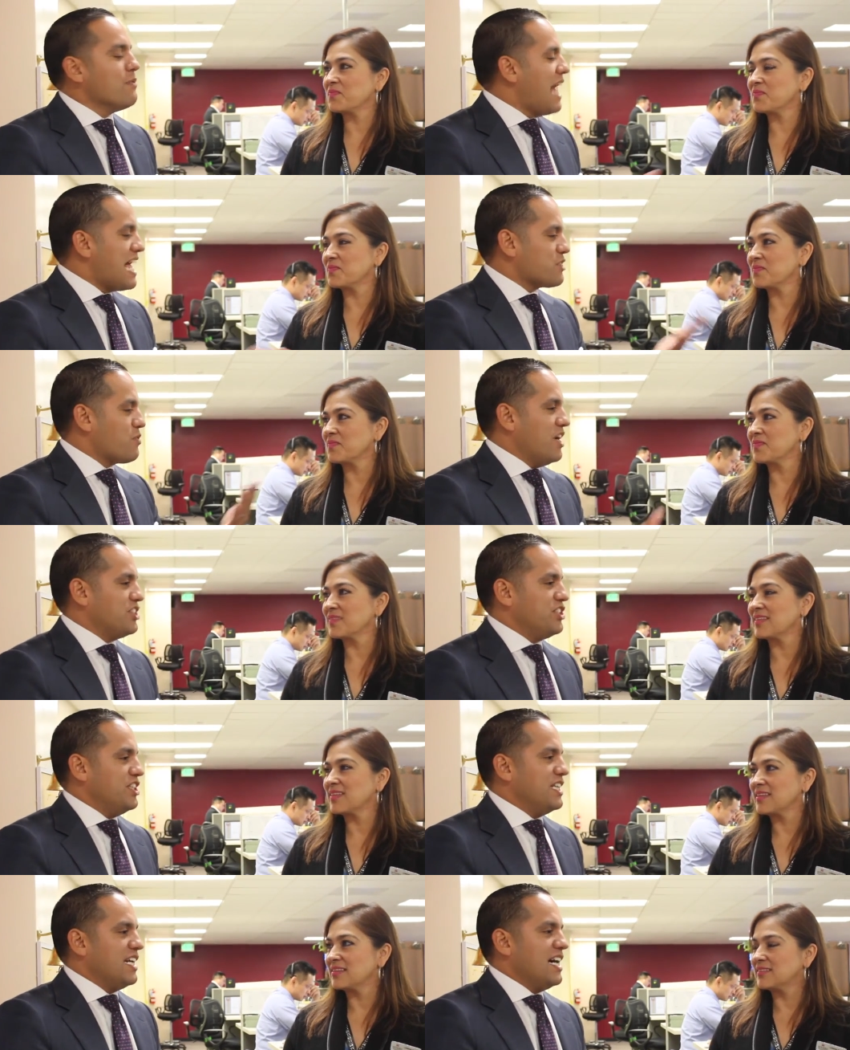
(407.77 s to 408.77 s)
Speaker 1: last
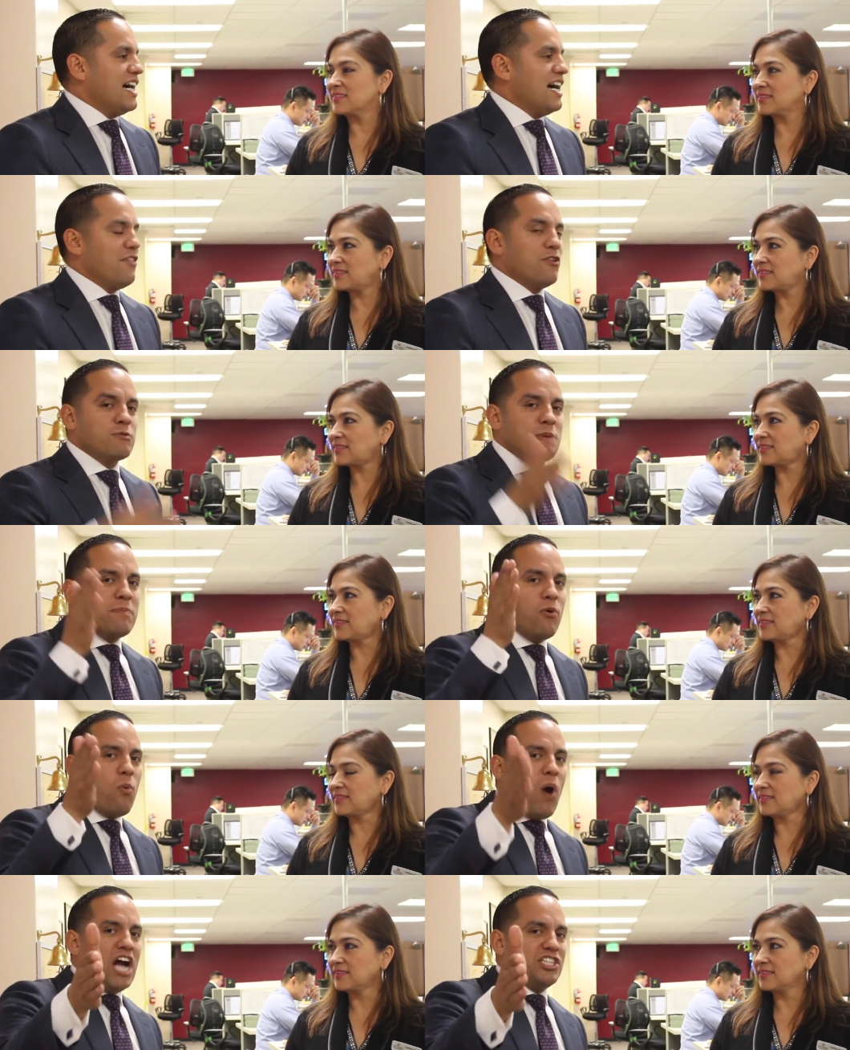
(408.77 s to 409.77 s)
question: uh, there's
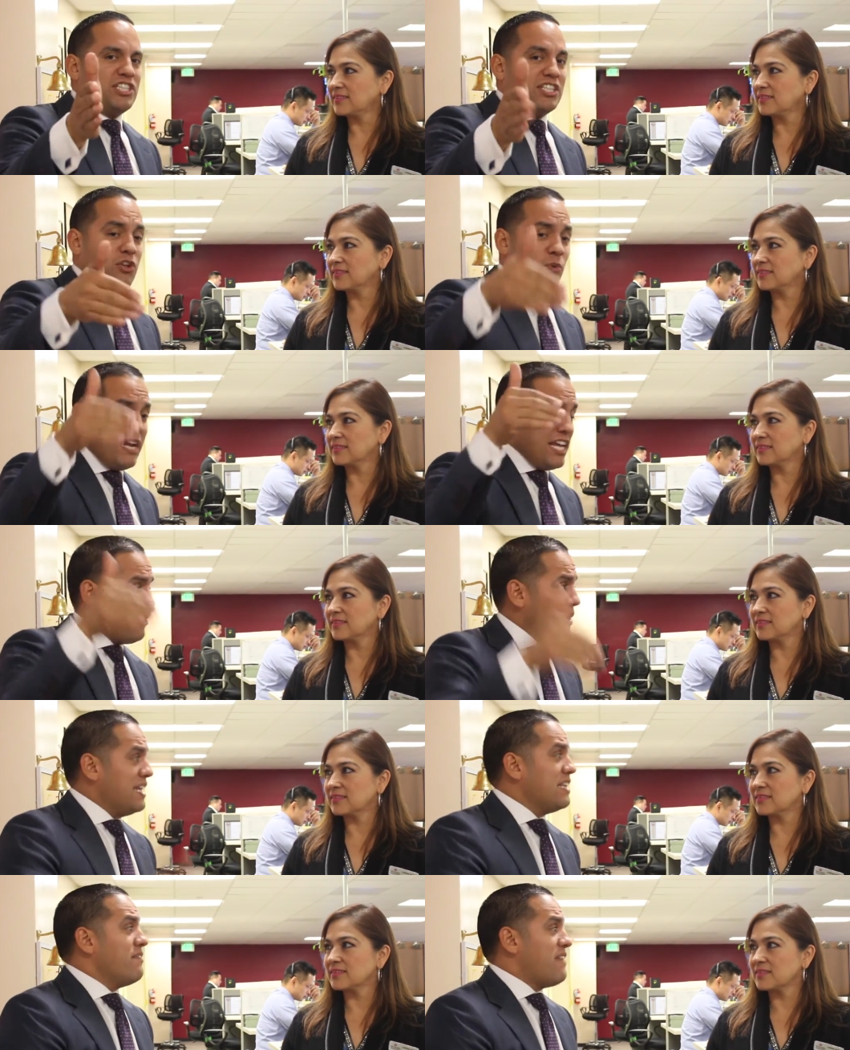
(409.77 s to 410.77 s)
people watching. They're right here
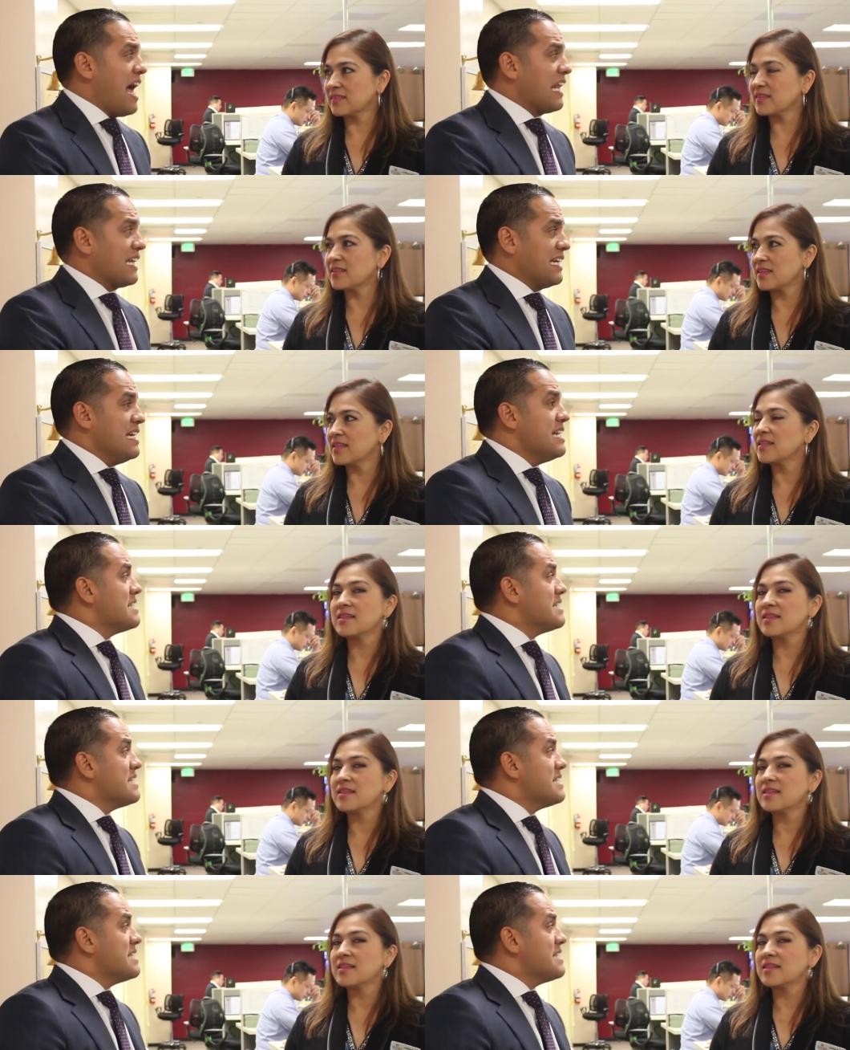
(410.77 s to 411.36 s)
in the valley.